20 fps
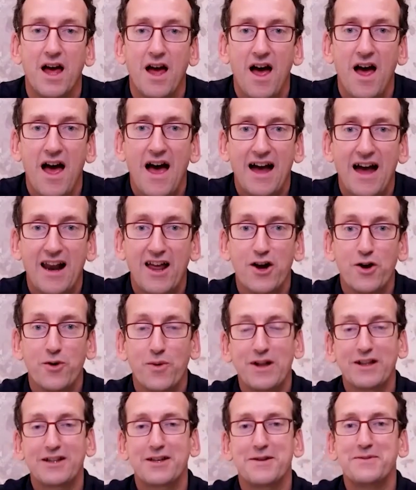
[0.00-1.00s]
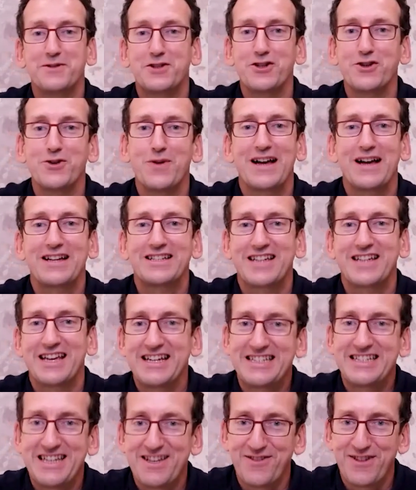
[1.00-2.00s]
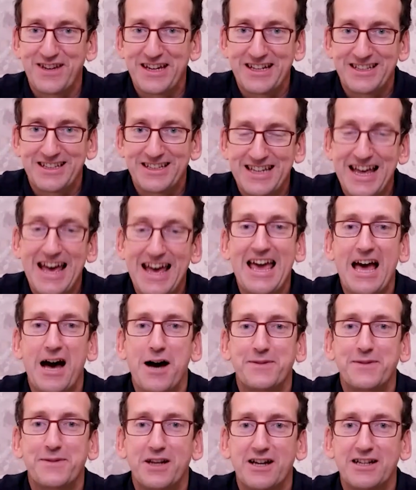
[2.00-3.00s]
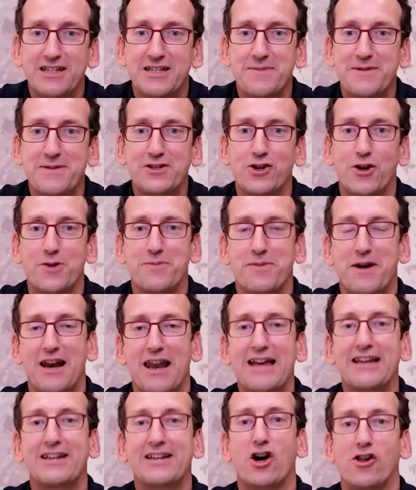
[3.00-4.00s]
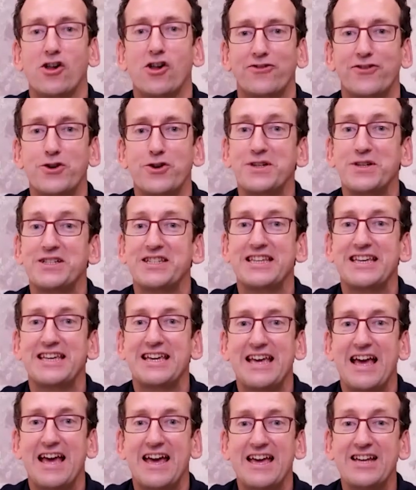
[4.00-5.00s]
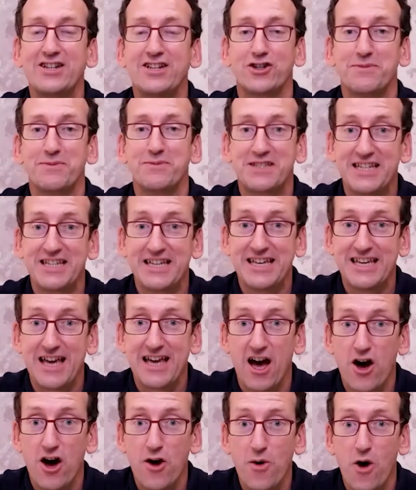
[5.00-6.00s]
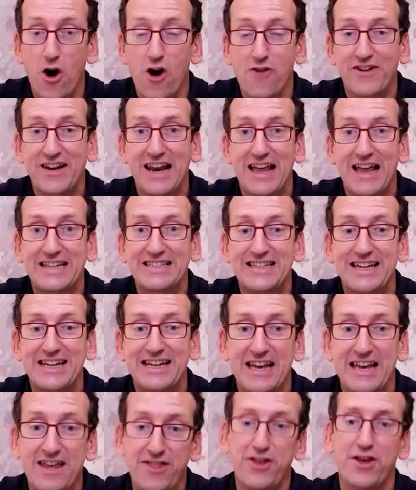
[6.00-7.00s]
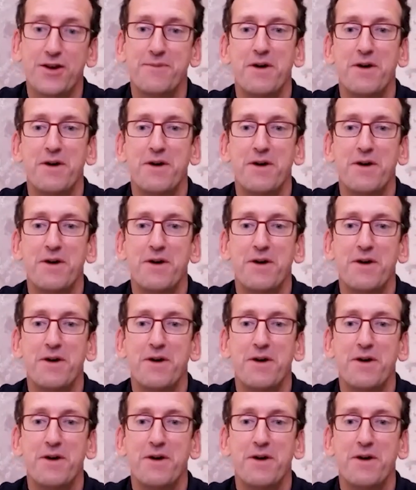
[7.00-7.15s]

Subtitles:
Hello, welcome to Assay TV. Today, I'm delighted to be joined by Kolff, who is the interim CEO of Atlantic Lithium.